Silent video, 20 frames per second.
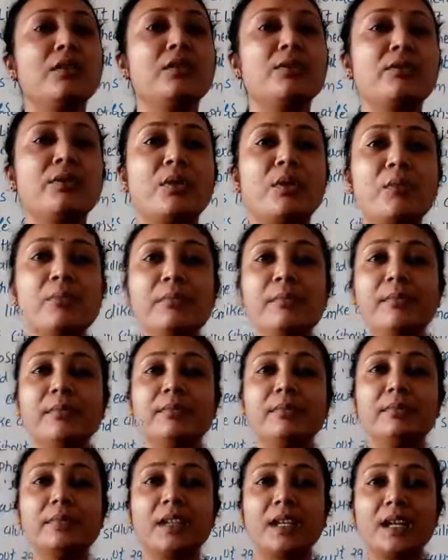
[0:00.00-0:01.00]
from
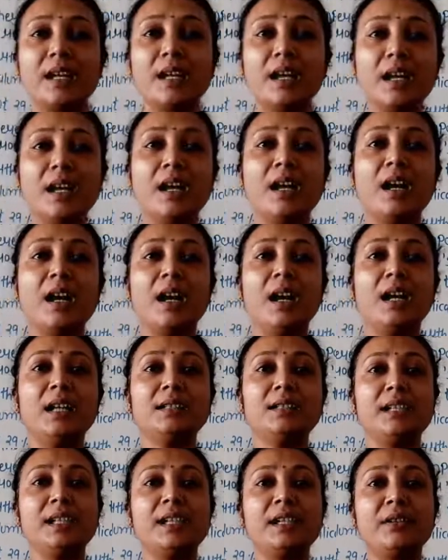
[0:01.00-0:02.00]

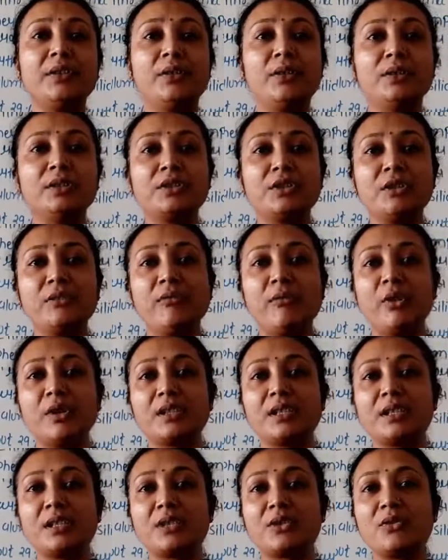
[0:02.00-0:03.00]
other also
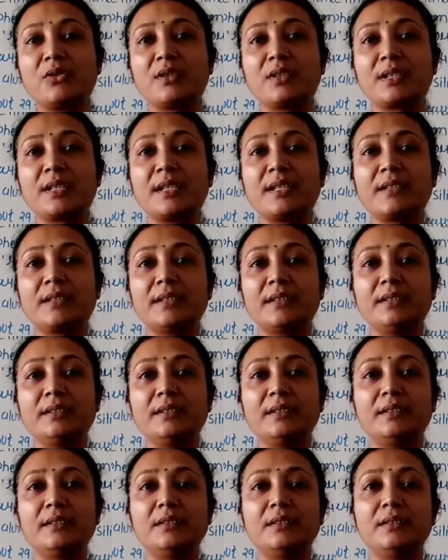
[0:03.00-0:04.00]
water sources
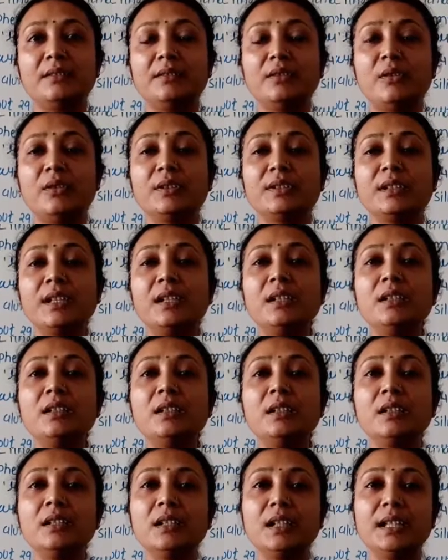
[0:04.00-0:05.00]
on the
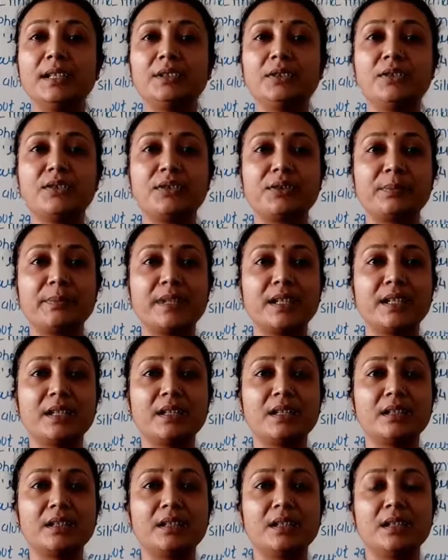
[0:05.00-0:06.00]
lithosphere.
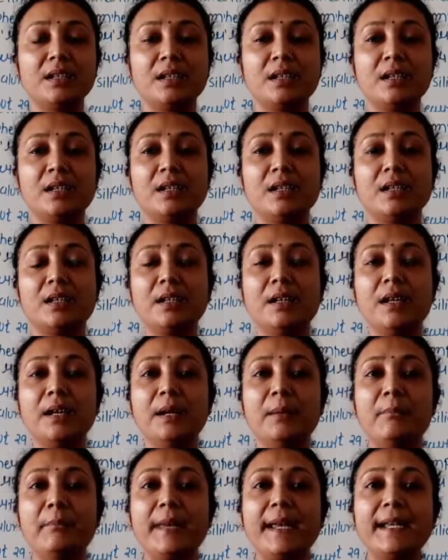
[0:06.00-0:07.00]

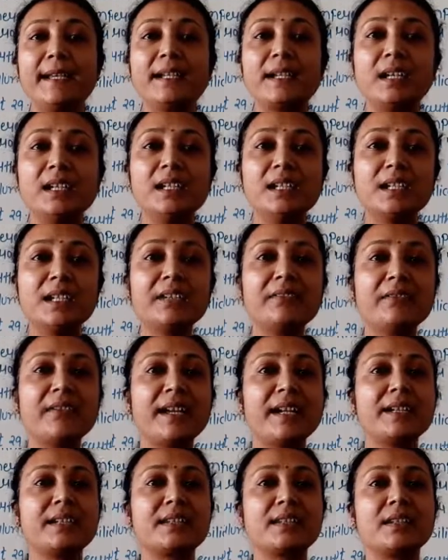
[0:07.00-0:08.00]
Man
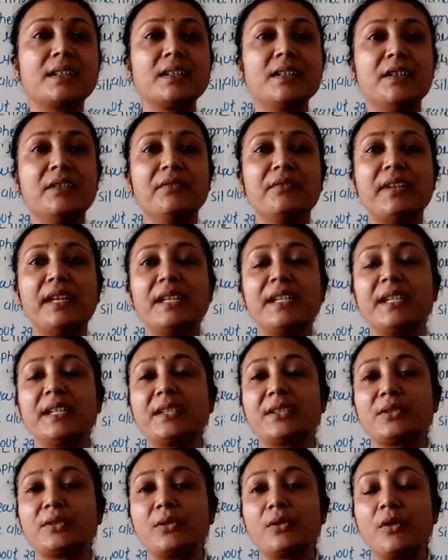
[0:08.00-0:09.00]
cultivates
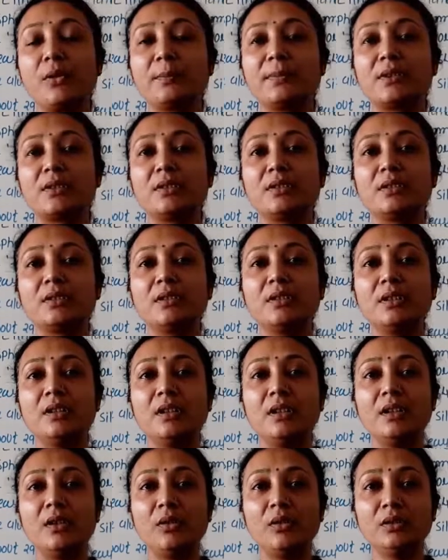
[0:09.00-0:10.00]
various crops
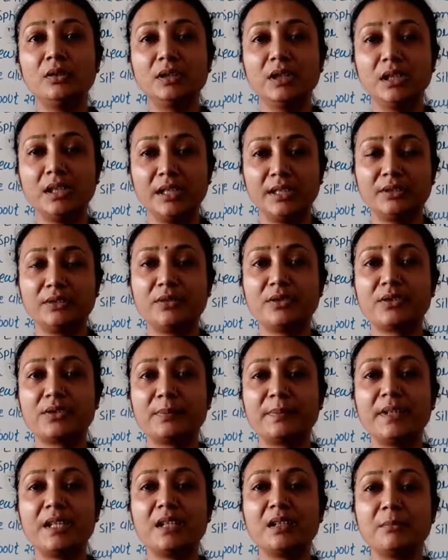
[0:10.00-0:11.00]
on the
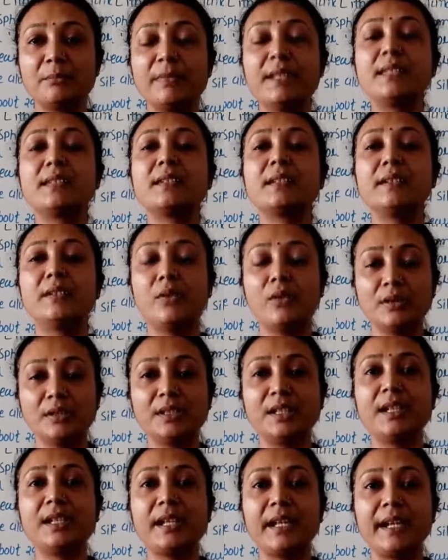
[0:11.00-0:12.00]
lithosphere, means on
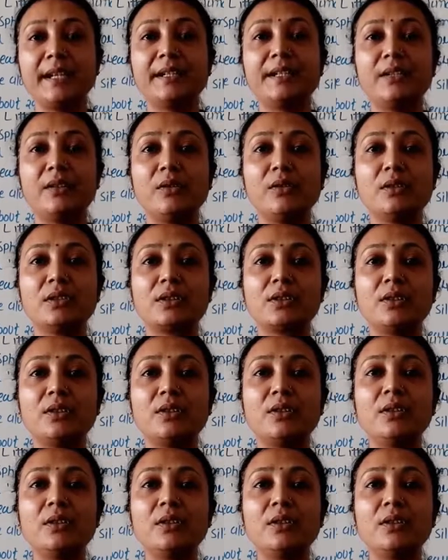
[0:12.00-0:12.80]
the land also.